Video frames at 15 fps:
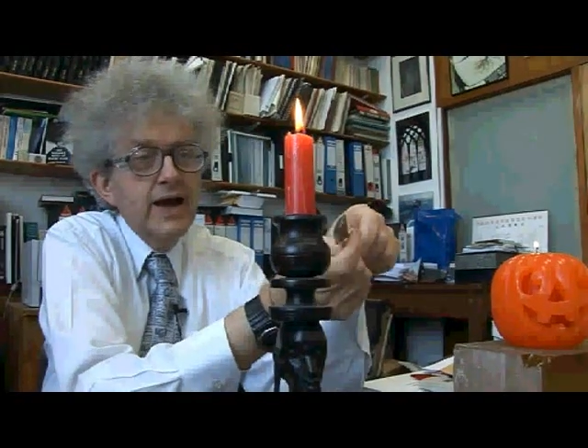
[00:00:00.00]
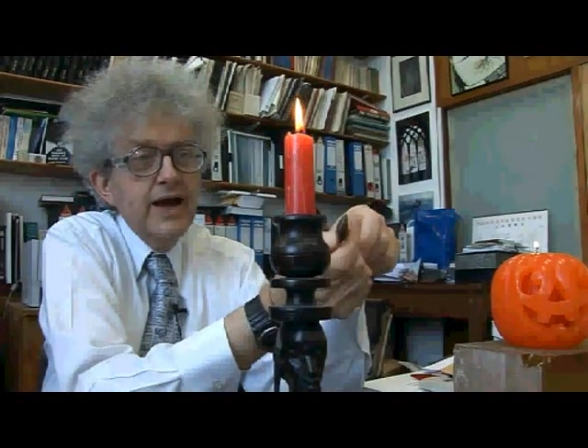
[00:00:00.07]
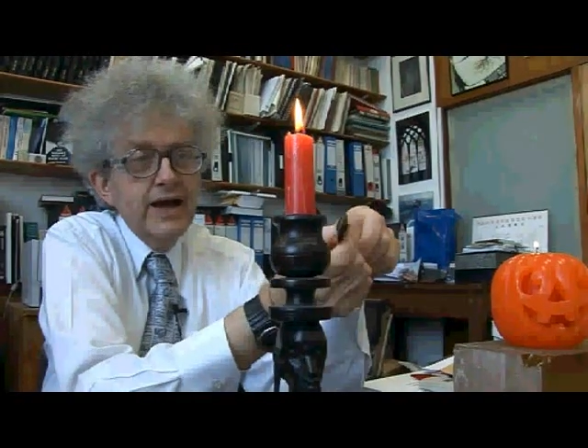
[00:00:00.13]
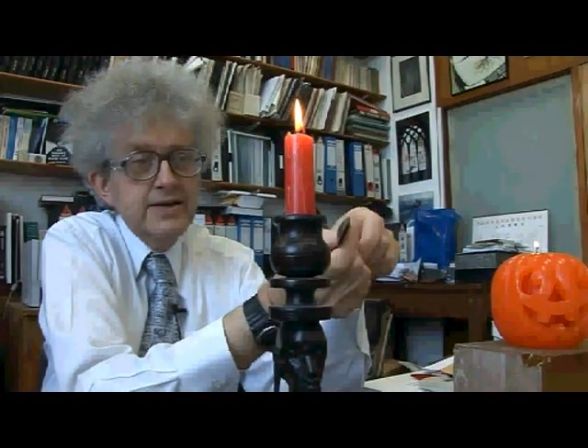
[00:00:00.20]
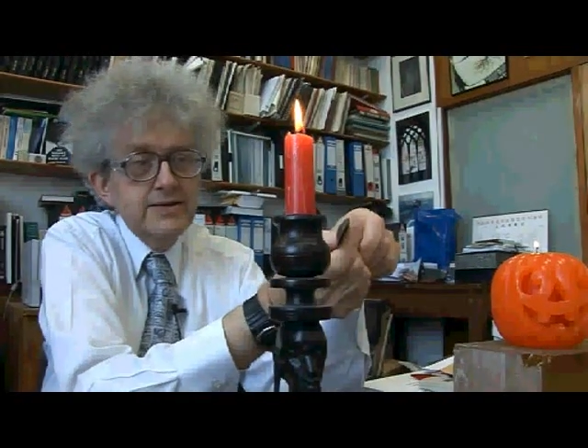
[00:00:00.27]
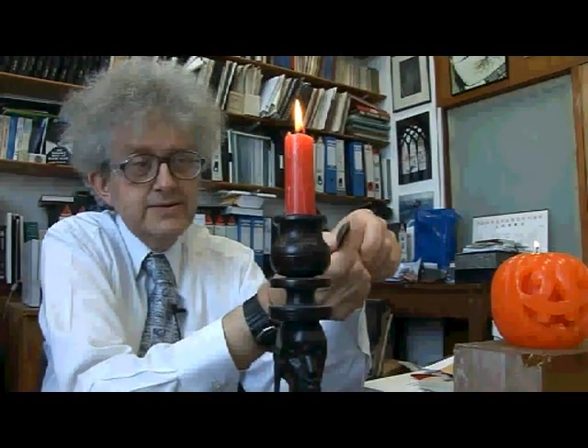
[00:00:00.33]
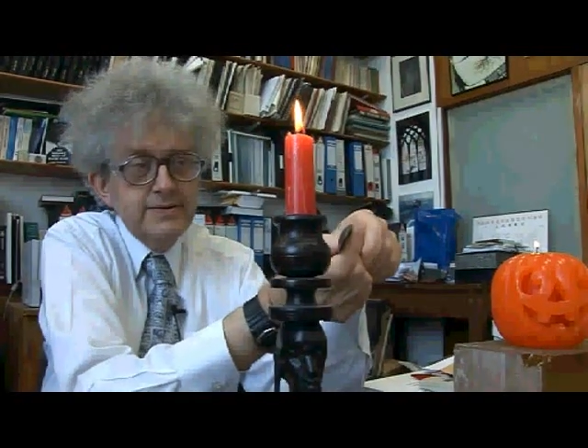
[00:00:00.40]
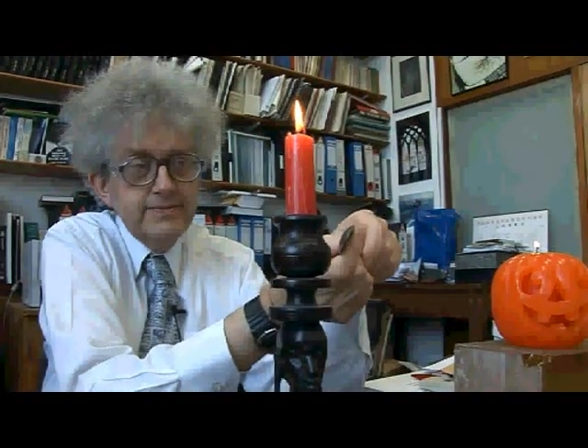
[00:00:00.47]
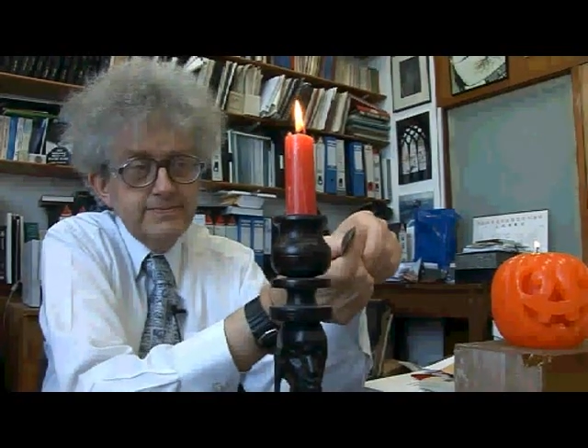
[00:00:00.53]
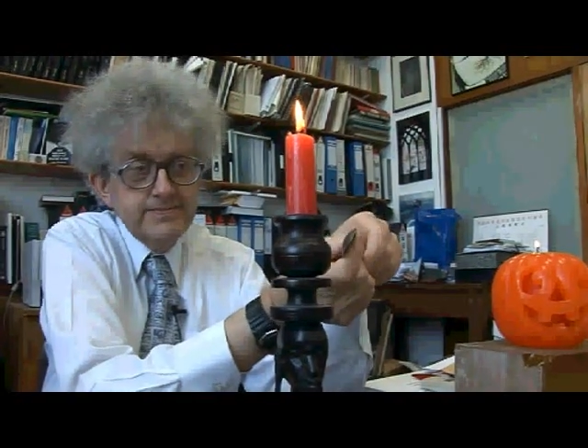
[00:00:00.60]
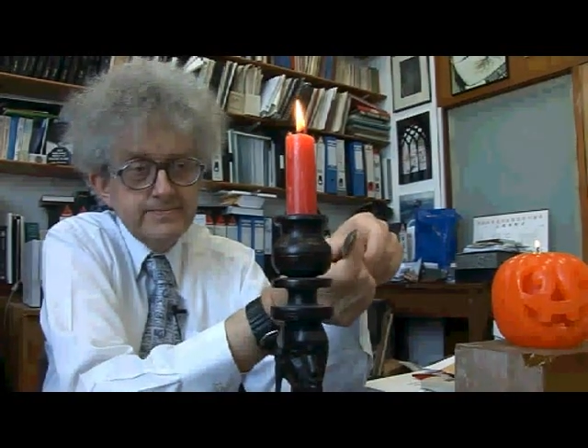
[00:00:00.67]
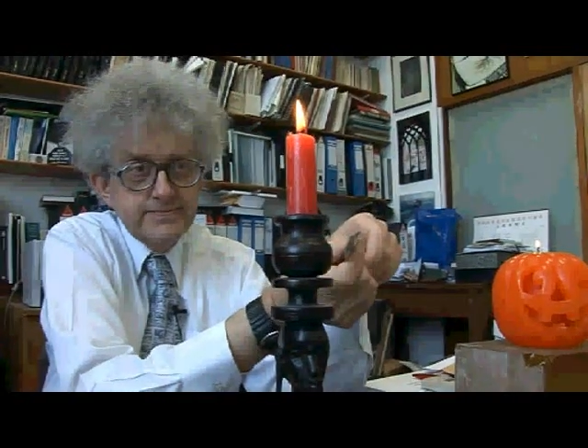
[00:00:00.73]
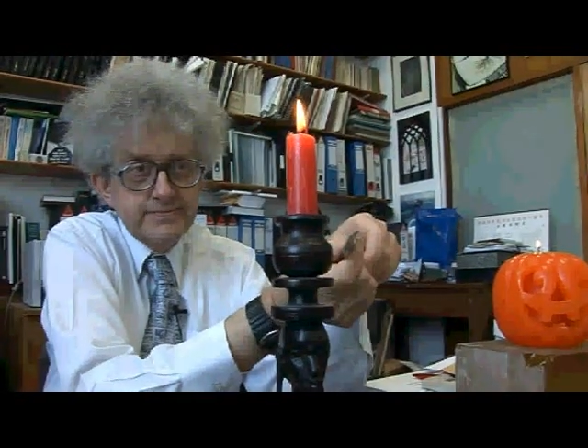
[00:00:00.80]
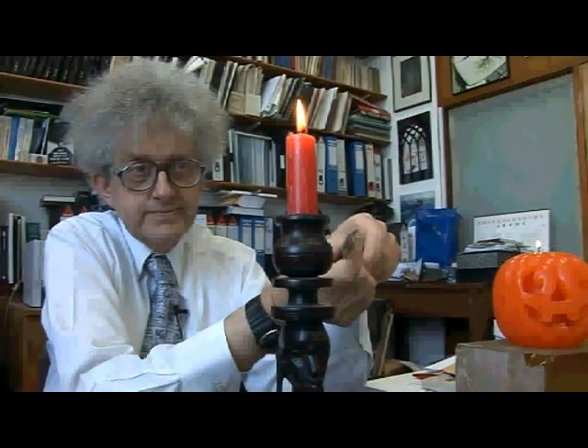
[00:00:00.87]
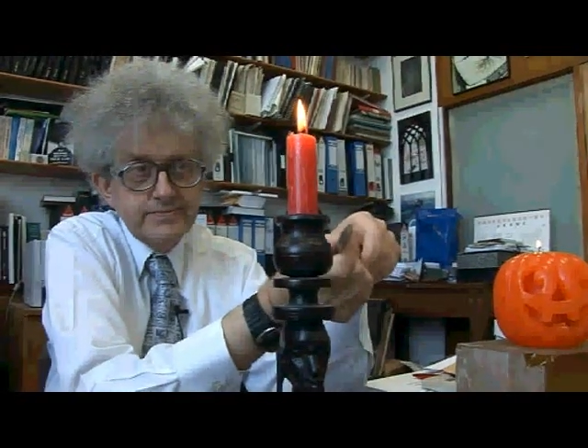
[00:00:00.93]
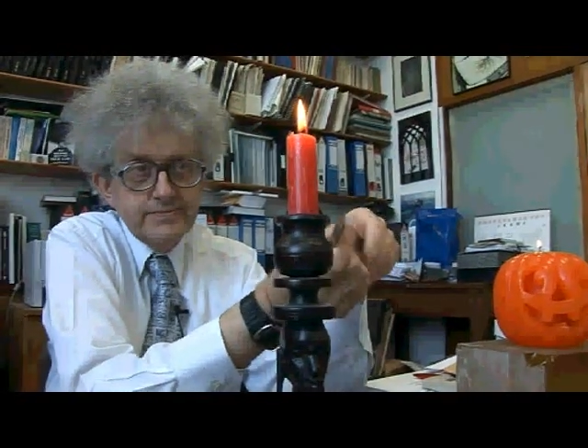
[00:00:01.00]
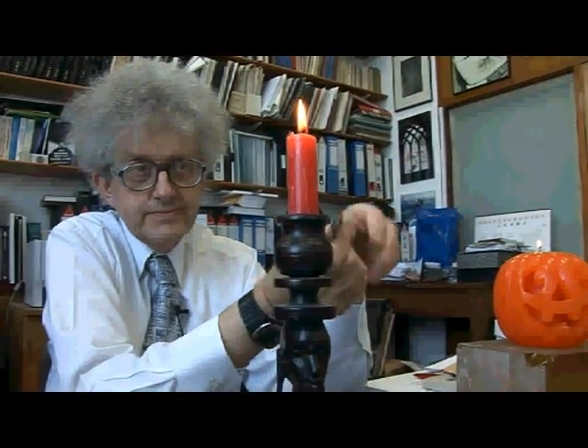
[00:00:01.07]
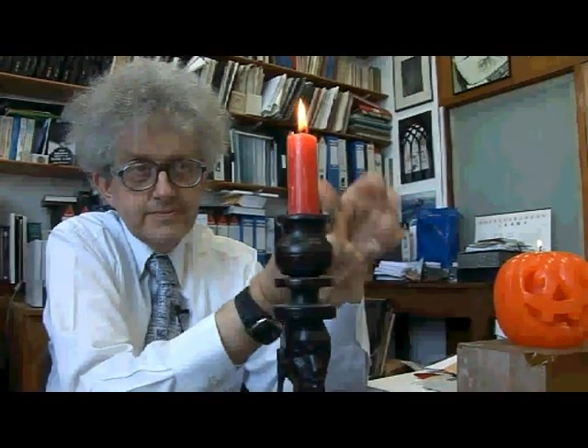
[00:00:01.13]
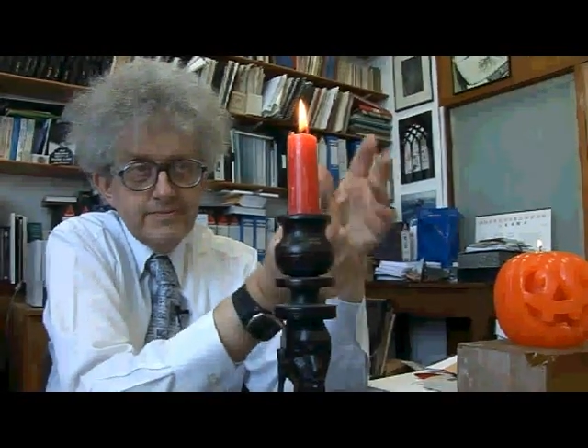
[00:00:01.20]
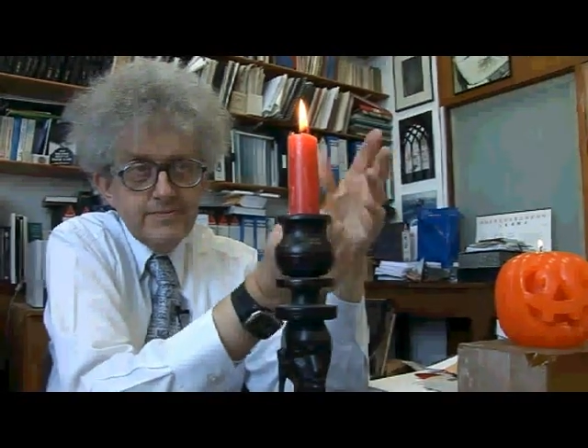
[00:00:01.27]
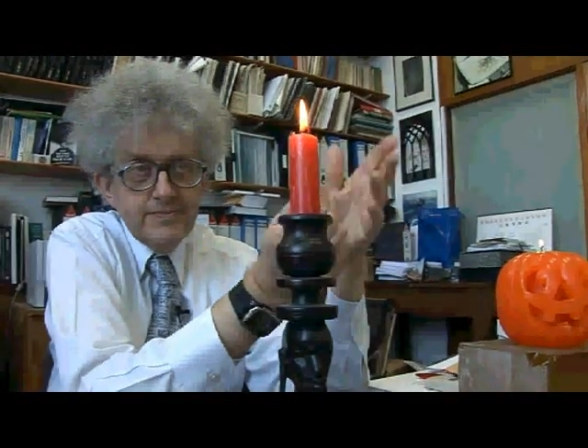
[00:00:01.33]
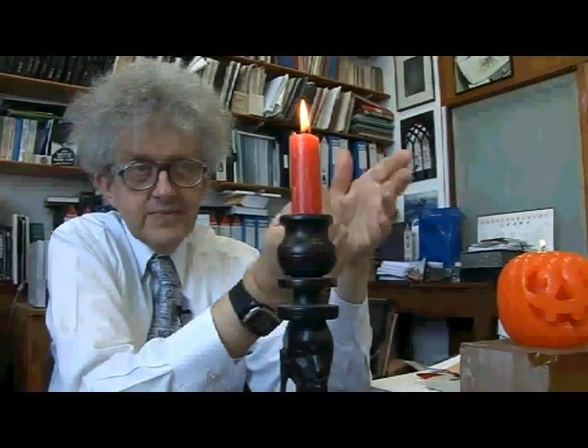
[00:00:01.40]
And
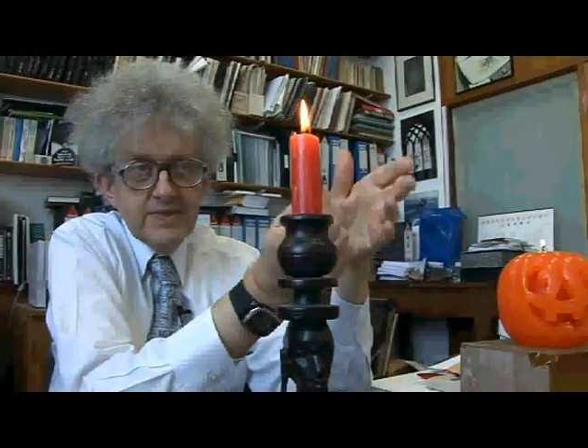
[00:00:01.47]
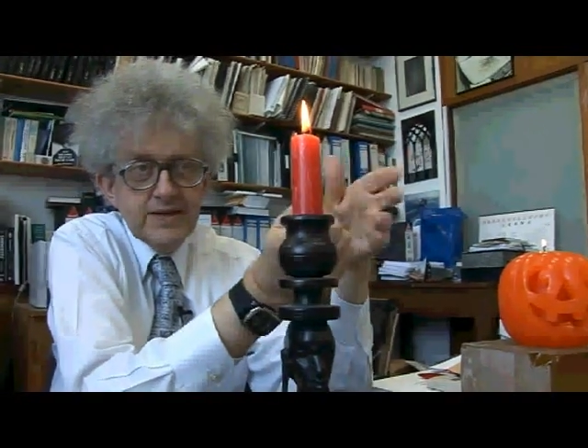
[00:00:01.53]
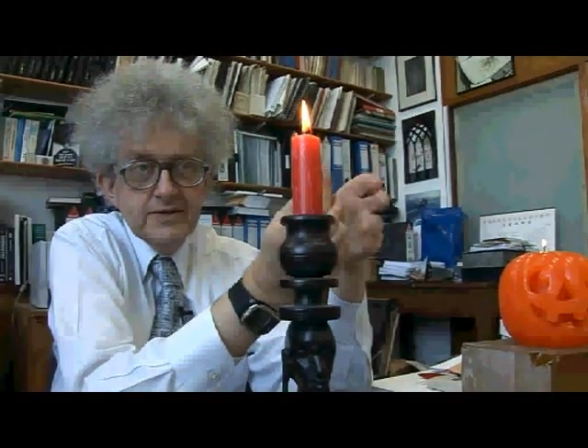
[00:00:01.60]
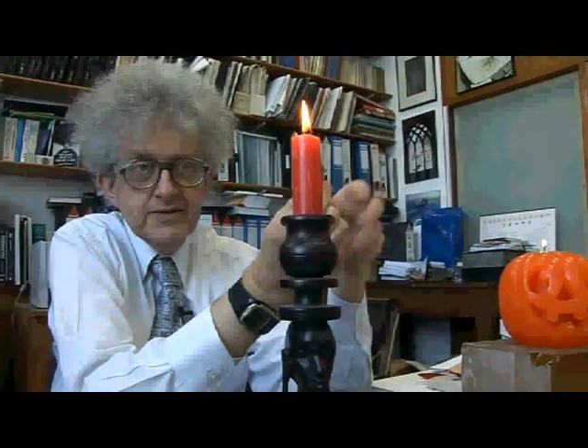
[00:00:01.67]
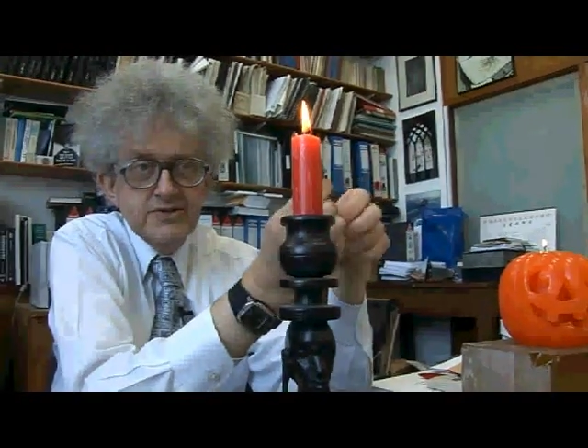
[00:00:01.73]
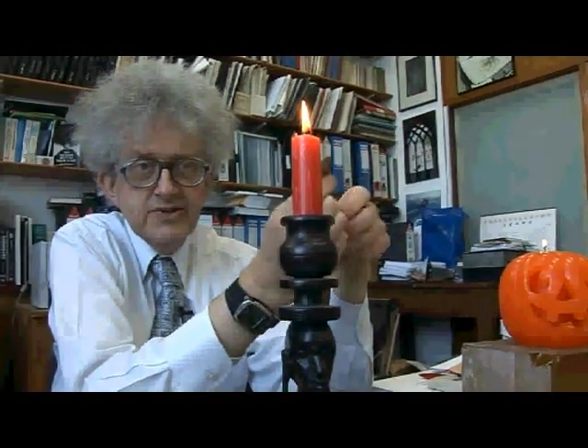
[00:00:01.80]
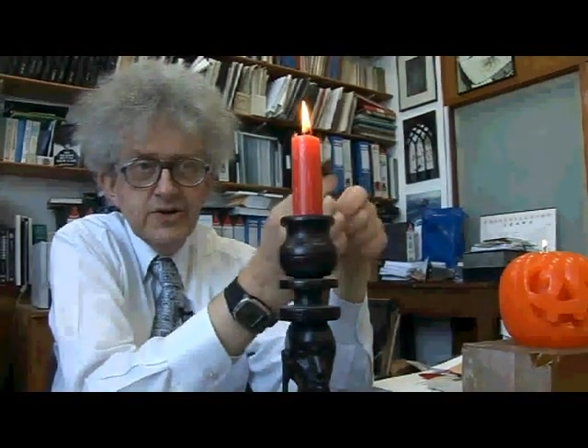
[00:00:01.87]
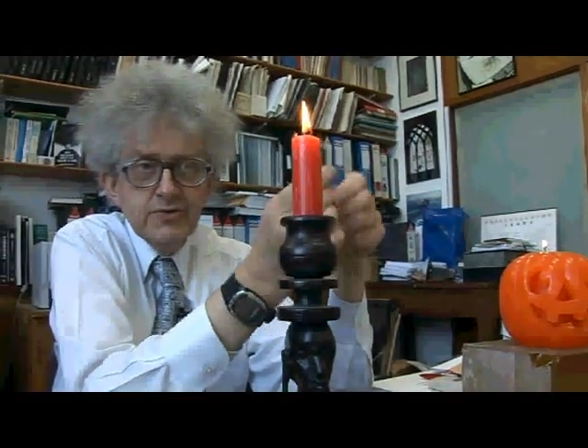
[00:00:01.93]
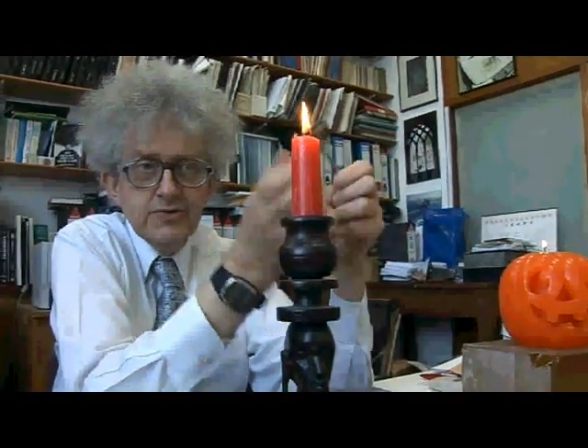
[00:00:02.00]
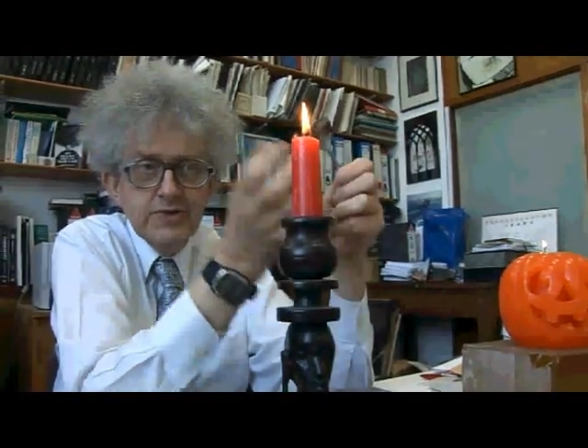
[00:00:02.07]
so